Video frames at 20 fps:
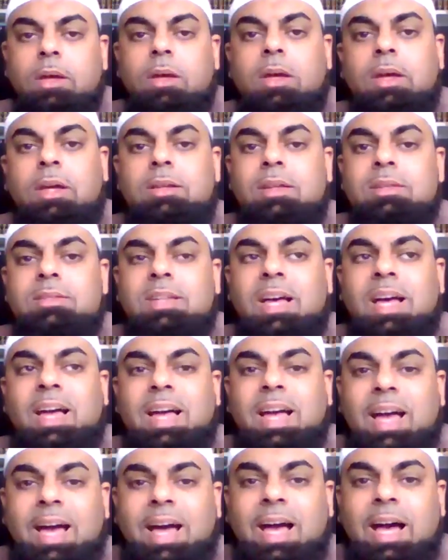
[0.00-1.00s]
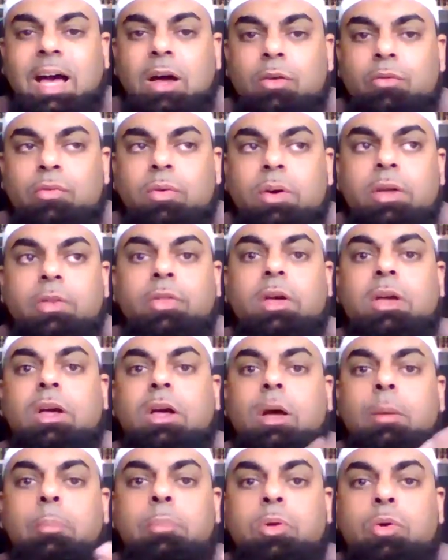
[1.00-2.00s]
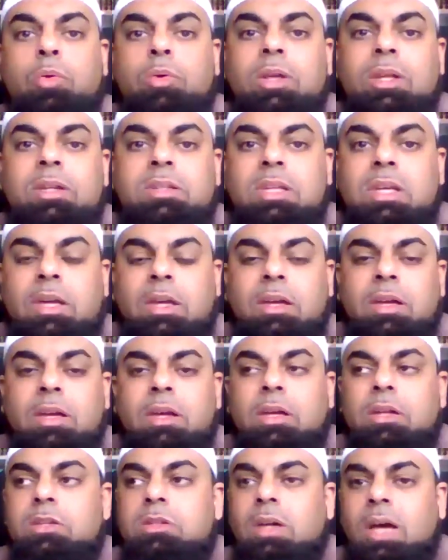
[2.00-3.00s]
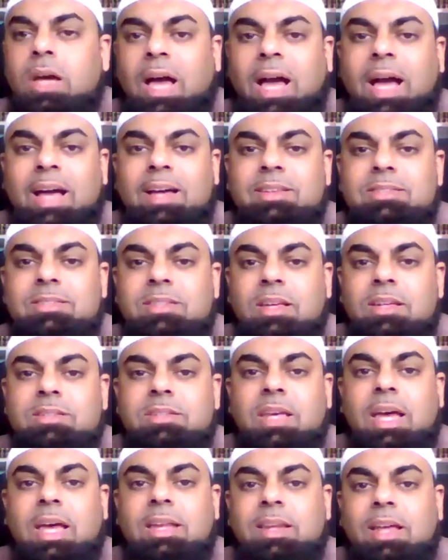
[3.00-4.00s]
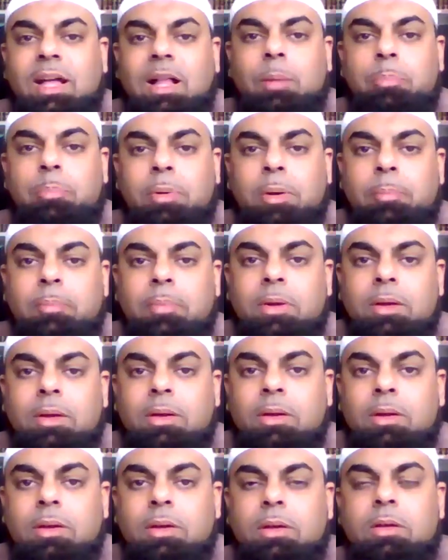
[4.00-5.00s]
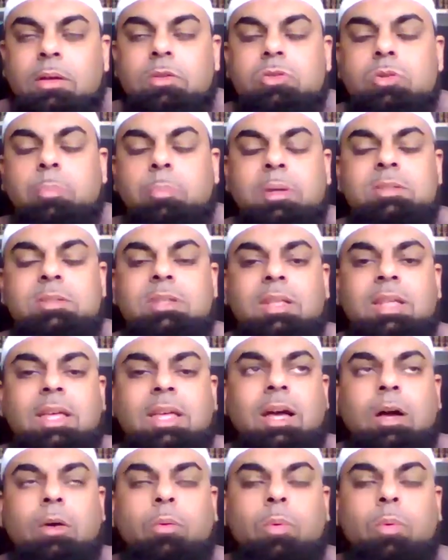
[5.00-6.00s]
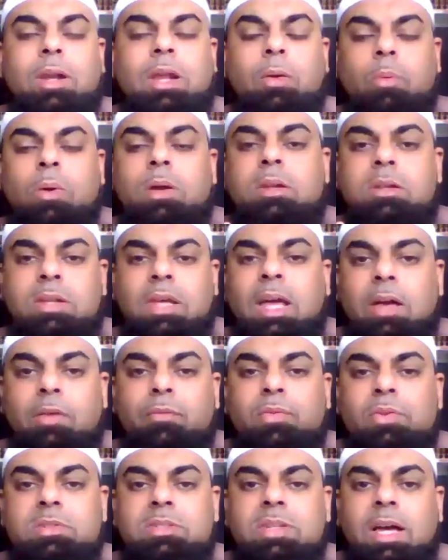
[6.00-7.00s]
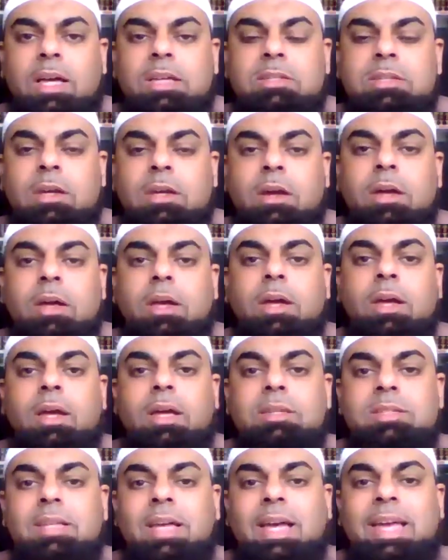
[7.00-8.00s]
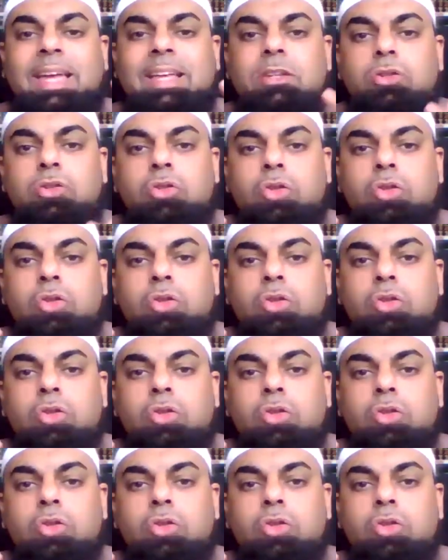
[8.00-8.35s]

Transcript: He doesn't have the community to access and help him. So basically, uh, what I want to emphasize here is that in